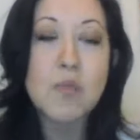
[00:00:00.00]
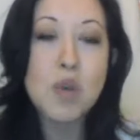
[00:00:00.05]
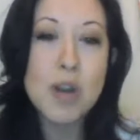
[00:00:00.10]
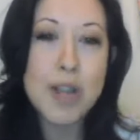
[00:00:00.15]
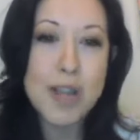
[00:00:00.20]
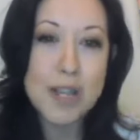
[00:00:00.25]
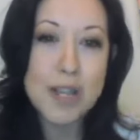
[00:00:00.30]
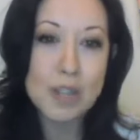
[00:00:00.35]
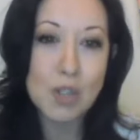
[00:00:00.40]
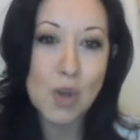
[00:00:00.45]

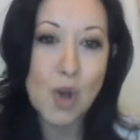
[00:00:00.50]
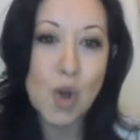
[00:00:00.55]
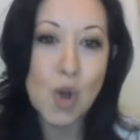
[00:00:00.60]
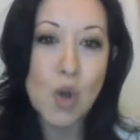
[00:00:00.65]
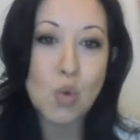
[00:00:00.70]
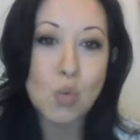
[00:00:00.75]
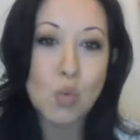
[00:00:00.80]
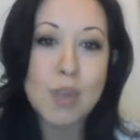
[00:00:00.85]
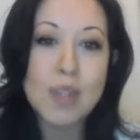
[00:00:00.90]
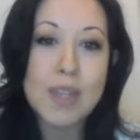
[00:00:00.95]
more
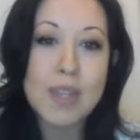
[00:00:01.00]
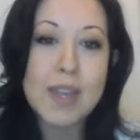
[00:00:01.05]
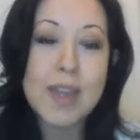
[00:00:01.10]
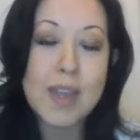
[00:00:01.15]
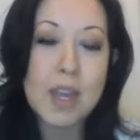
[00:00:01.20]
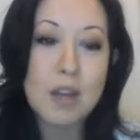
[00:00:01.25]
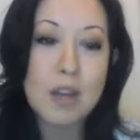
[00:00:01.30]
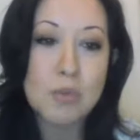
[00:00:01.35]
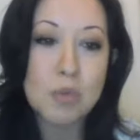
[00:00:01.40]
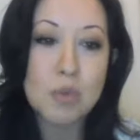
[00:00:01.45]
hands-on with
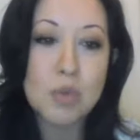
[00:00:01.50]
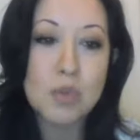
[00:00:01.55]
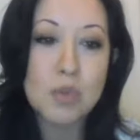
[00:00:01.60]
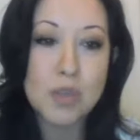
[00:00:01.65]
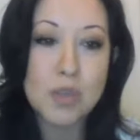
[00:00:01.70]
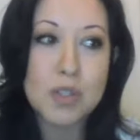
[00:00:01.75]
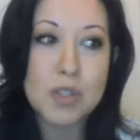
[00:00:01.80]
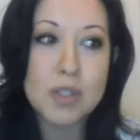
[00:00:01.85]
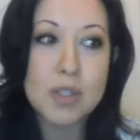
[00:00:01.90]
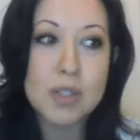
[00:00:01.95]
the
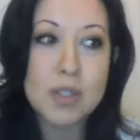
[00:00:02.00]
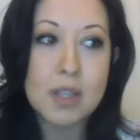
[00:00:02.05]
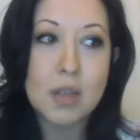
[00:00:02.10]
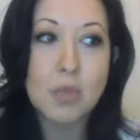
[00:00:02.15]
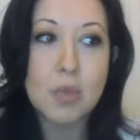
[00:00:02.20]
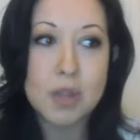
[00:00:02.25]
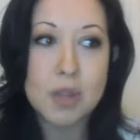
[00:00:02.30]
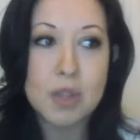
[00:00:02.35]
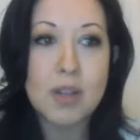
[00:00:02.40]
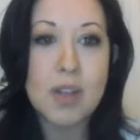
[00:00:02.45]
animals versus
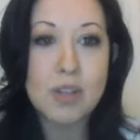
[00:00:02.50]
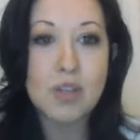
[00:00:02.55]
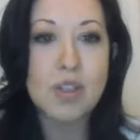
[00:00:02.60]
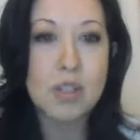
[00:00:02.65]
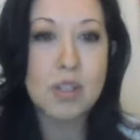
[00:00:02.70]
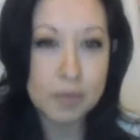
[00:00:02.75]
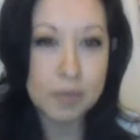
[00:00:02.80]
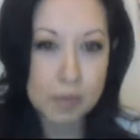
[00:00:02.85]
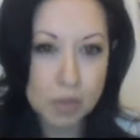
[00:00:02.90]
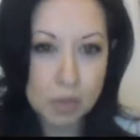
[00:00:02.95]
like with
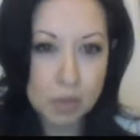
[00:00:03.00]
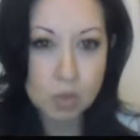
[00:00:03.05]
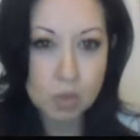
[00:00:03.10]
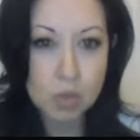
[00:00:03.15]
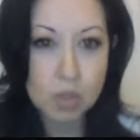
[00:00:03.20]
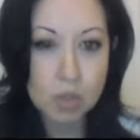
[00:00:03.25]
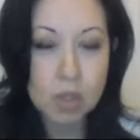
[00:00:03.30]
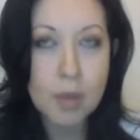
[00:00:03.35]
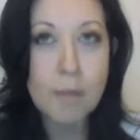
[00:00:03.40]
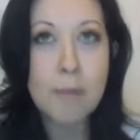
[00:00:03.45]
another
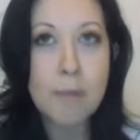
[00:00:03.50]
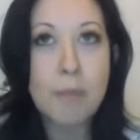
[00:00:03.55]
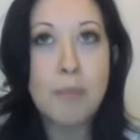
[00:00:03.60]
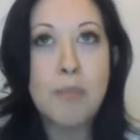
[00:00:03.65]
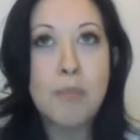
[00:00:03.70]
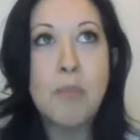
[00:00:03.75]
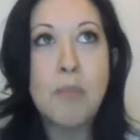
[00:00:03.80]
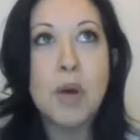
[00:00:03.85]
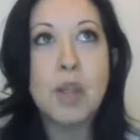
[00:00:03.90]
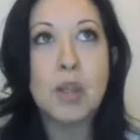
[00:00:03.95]
individual,
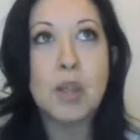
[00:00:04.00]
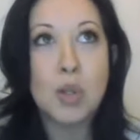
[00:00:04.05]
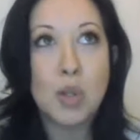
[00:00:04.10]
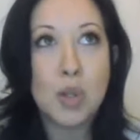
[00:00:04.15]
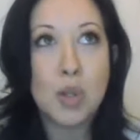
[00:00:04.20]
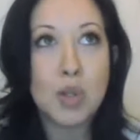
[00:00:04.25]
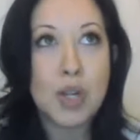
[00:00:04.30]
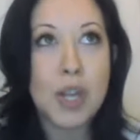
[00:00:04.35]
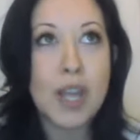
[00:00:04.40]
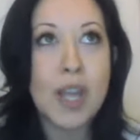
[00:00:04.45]
but
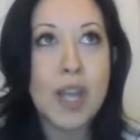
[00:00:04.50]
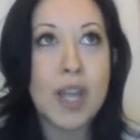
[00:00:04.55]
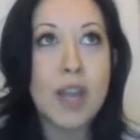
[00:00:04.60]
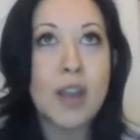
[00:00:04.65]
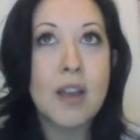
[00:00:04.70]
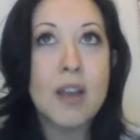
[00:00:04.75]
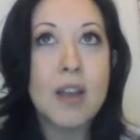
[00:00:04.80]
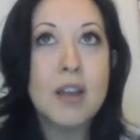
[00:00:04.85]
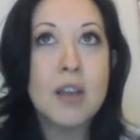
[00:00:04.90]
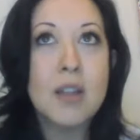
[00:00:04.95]

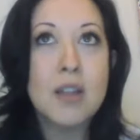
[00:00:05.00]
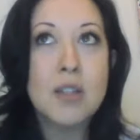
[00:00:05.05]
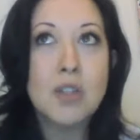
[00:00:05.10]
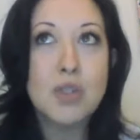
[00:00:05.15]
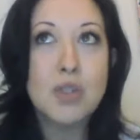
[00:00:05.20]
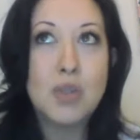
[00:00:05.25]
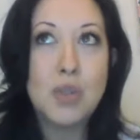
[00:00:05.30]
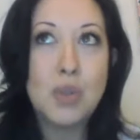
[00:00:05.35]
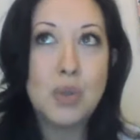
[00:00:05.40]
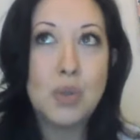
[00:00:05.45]
learning
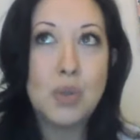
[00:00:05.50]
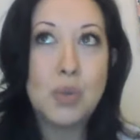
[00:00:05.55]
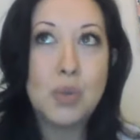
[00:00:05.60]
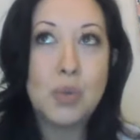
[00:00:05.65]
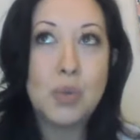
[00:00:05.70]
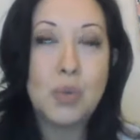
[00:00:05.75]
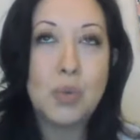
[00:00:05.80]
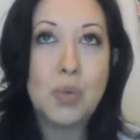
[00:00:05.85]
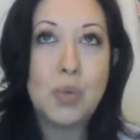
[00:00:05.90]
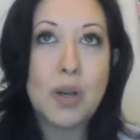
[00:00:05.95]

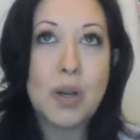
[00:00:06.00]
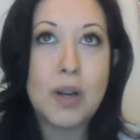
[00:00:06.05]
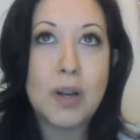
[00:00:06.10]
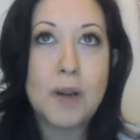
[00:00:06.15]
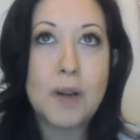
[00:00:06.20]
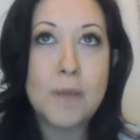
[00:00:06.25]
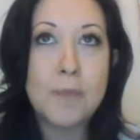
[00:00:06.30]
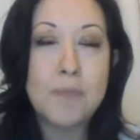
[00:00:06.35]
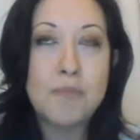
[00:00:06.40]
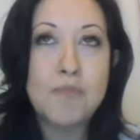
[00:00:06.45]
to
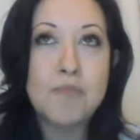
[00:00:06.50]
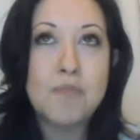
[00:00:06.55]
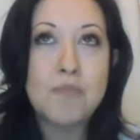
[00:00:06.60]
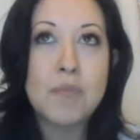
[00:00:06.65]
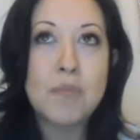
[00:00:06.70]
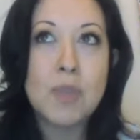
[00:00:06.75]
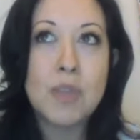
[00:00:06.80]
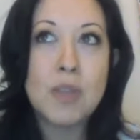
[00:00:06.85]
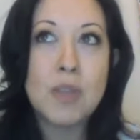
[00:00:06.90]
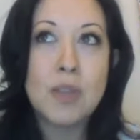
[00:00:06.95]

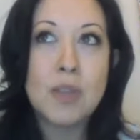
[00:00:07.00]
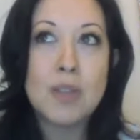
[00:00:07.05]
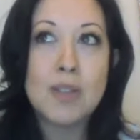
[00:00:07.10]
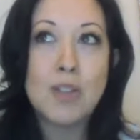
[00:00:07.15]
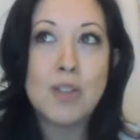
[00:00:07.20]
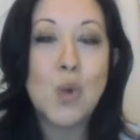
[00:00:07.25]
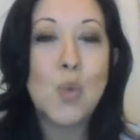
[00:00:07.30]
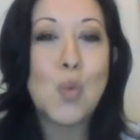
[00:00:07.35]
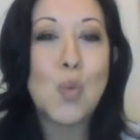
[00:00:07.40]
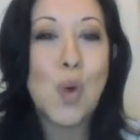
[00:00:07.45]

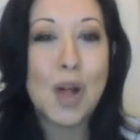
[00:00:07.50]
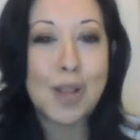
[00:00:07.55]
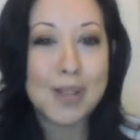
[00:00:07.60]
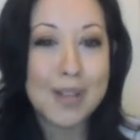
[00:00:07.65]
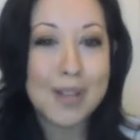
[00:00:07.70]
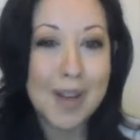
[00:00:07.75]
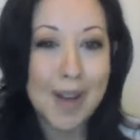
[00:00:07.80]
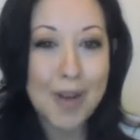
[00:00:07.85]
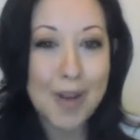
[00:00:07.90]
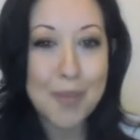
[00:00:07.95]

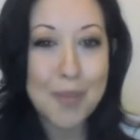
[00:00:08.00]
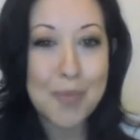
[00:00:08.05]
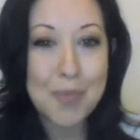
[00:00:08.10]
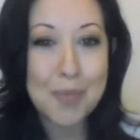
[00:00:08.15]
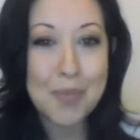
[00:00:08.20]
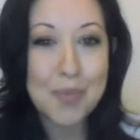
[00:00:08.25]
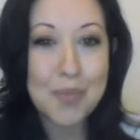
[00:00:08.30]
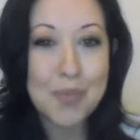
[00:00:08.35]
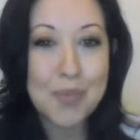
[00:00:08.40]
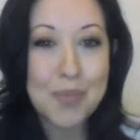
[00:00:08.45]

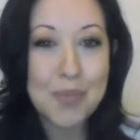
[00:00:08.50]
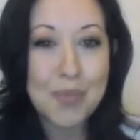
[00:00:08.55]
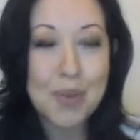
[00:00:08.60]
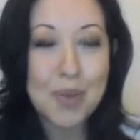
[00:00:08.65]
welcome